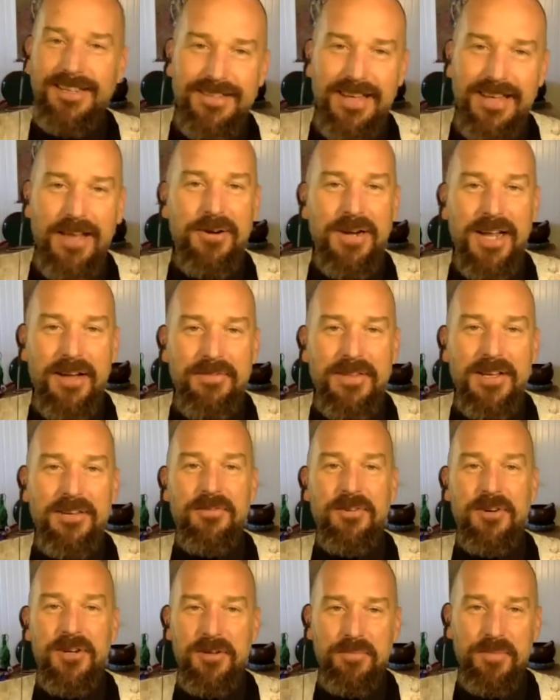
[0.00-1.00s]
I don't have that
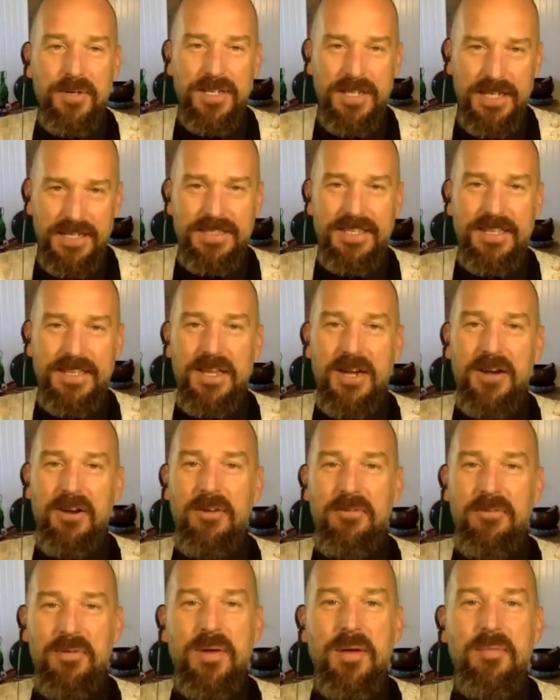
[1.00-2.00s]
for you, but it's in there. I
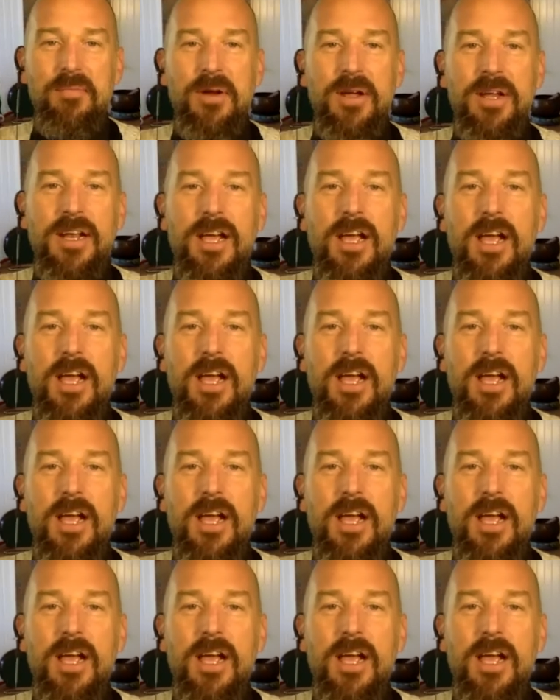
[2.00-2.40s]
remember it.